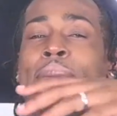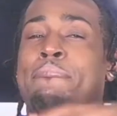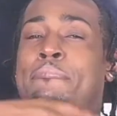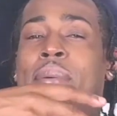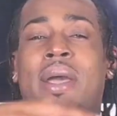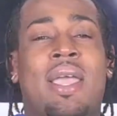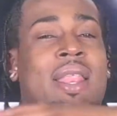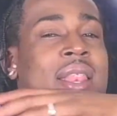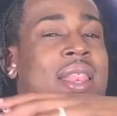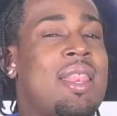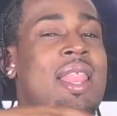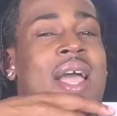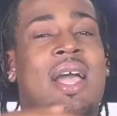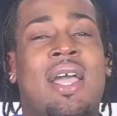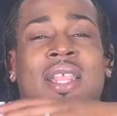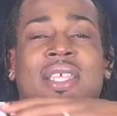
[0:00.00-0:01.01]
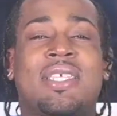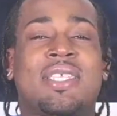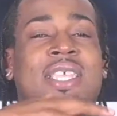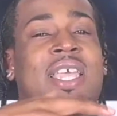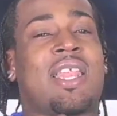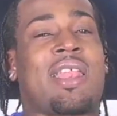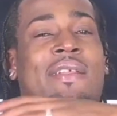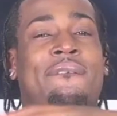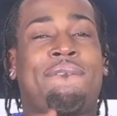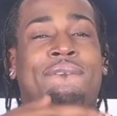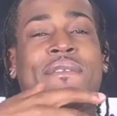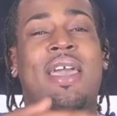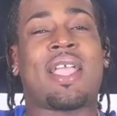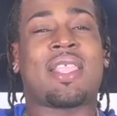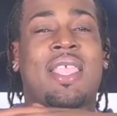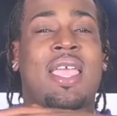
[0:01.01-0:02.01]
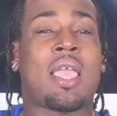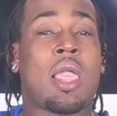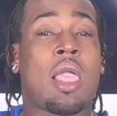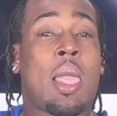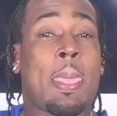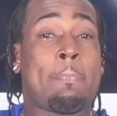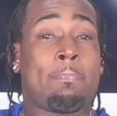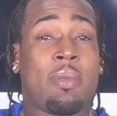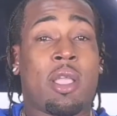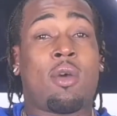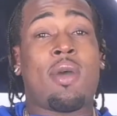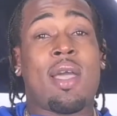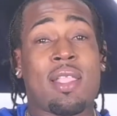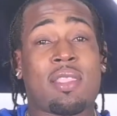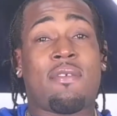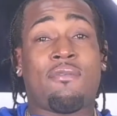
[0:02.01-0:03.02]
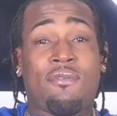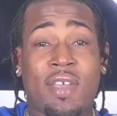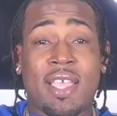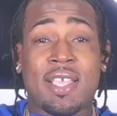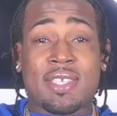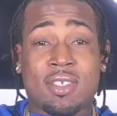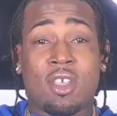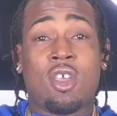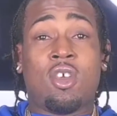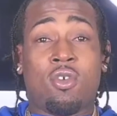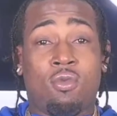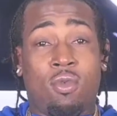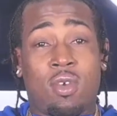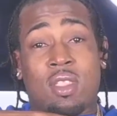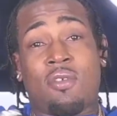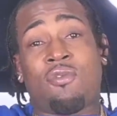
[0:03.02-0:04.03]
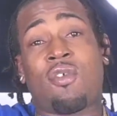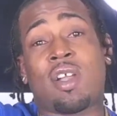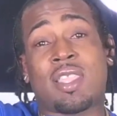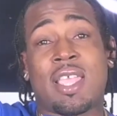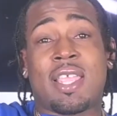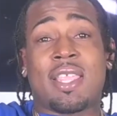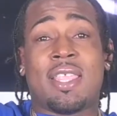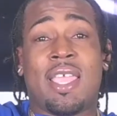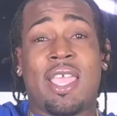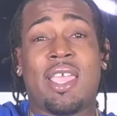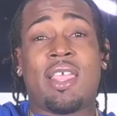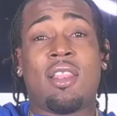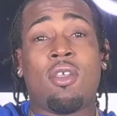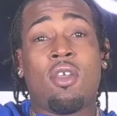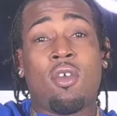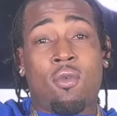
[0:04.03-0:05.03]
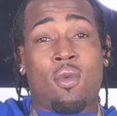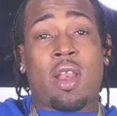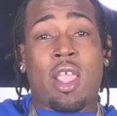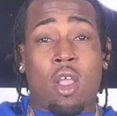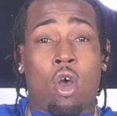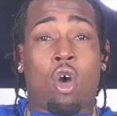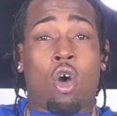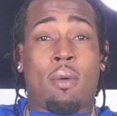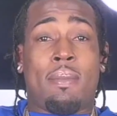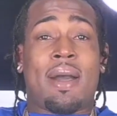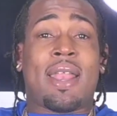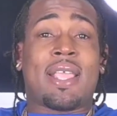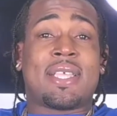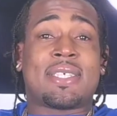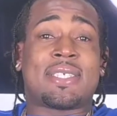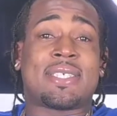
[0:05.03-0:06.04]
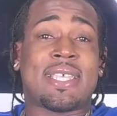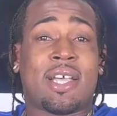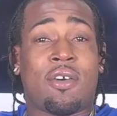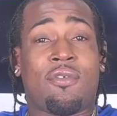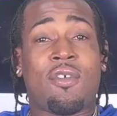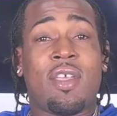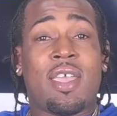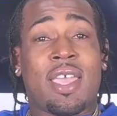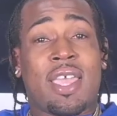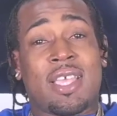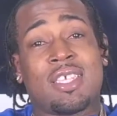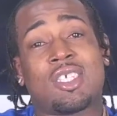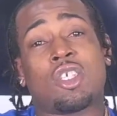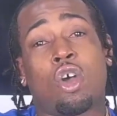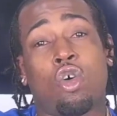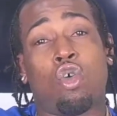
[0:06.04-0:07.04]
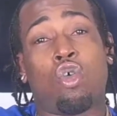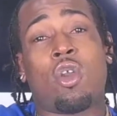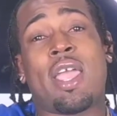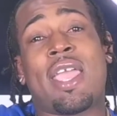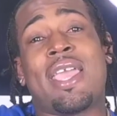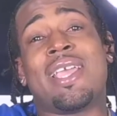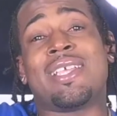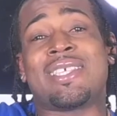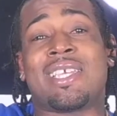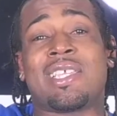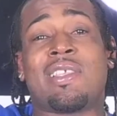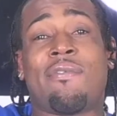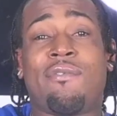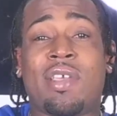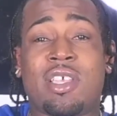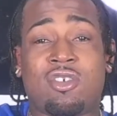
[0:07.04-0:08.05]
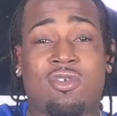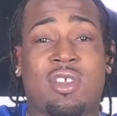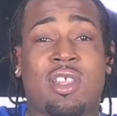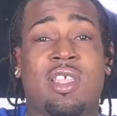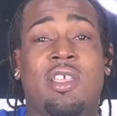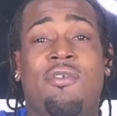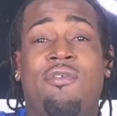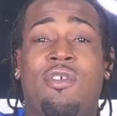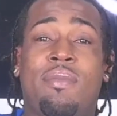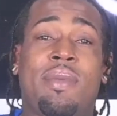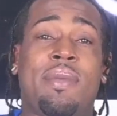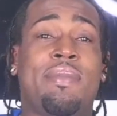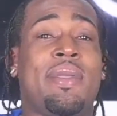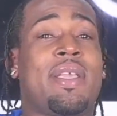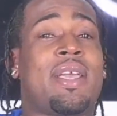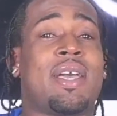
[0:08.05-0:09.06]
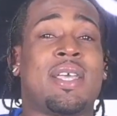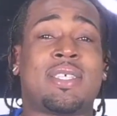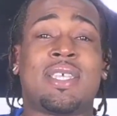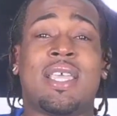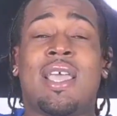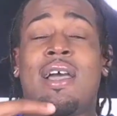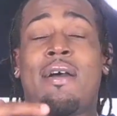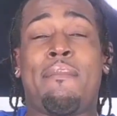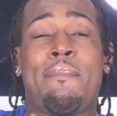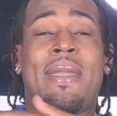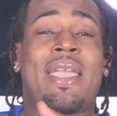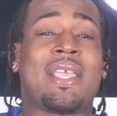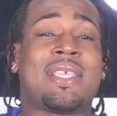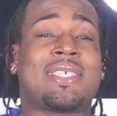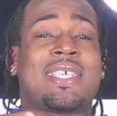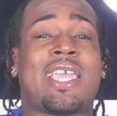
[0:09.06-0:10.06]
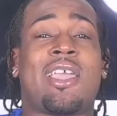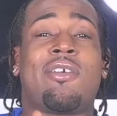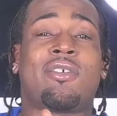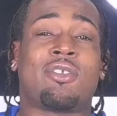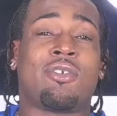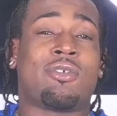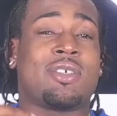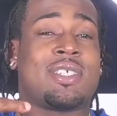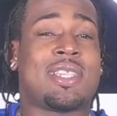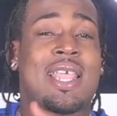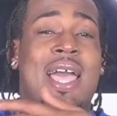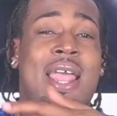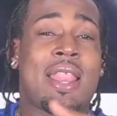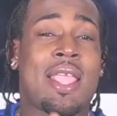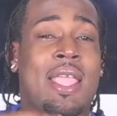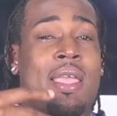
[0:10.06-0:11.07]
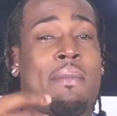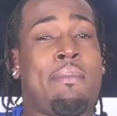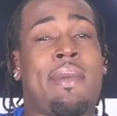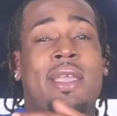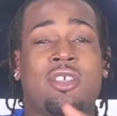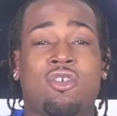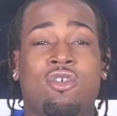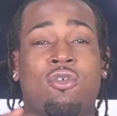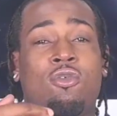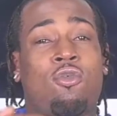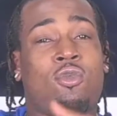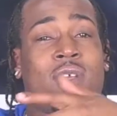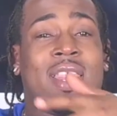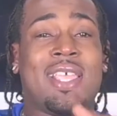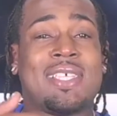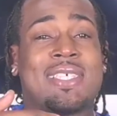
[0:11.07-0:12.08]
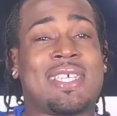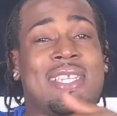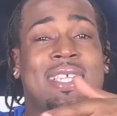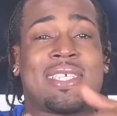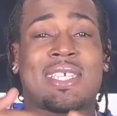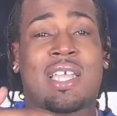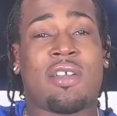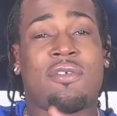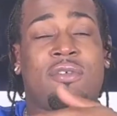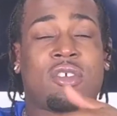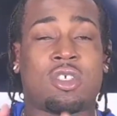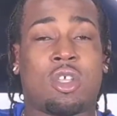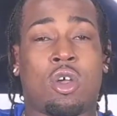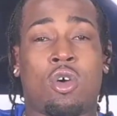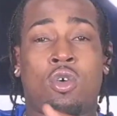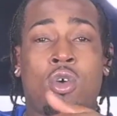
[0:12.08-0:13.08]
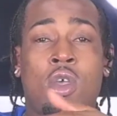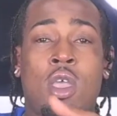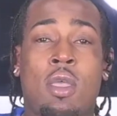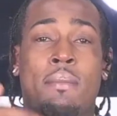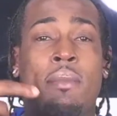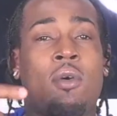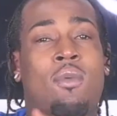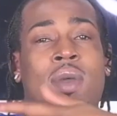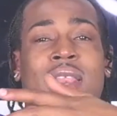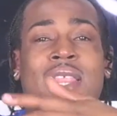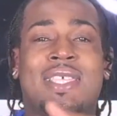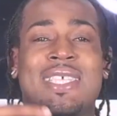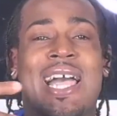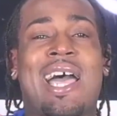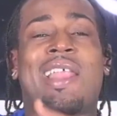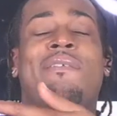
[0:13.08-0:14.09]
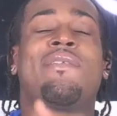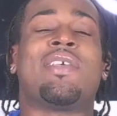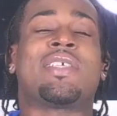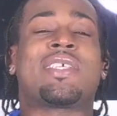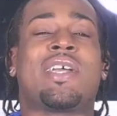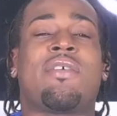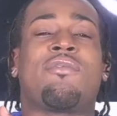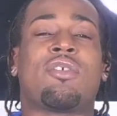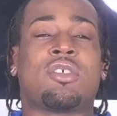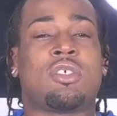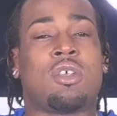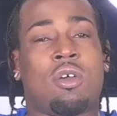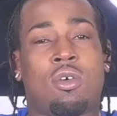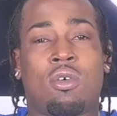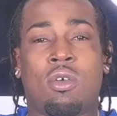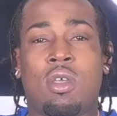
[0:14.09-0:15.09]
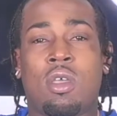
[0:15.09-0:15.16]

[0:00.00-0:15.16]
But not understanding the fact that they're going to have to face what the fuck they did when they all by themselves and show who they is individually, you feel me? Because a man's character is not measured when he's in his comfort zone, but when he's out of his comfort zone.